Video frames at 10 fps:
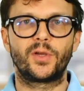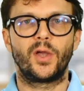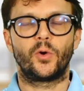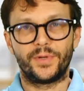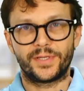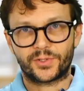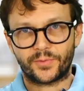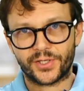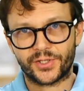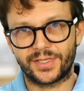we
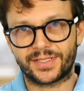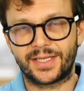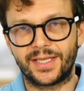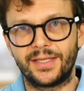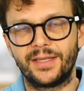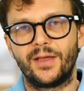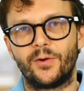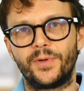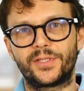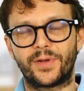stretch the skin, we
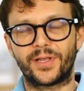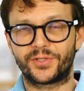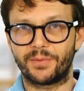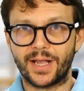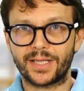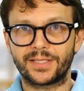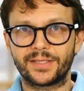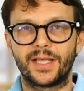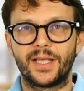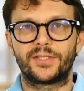stretch the muscles,
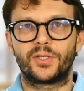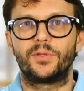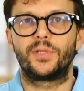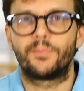so the